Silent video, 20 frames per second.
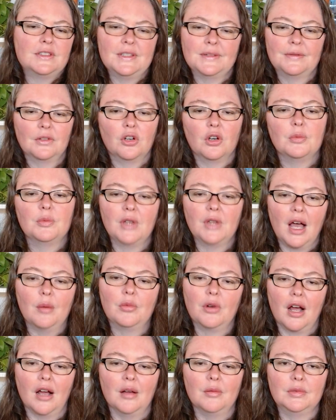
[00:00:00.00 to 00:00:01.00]
difficult plot
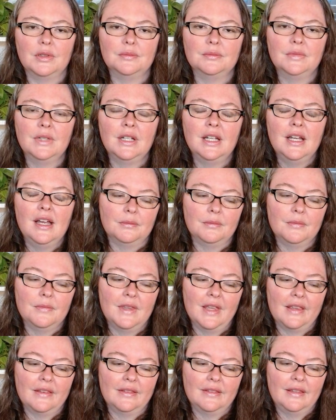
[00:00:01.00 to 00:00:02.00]
problem
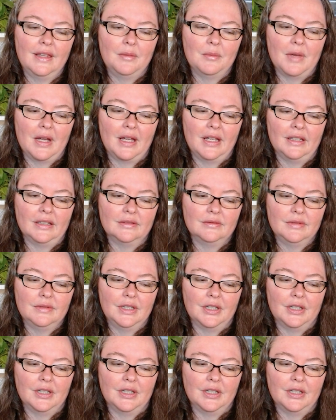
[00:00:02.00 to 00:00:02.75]
that they might,